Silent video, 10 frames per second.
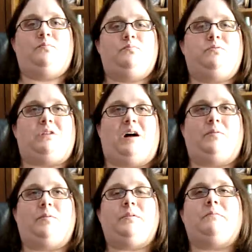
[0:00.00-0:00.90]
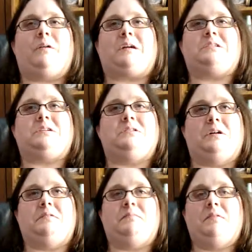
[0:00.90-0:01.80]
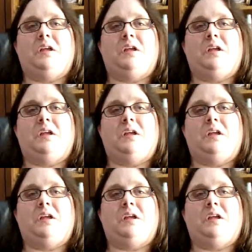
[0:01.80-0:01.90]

probably worked a good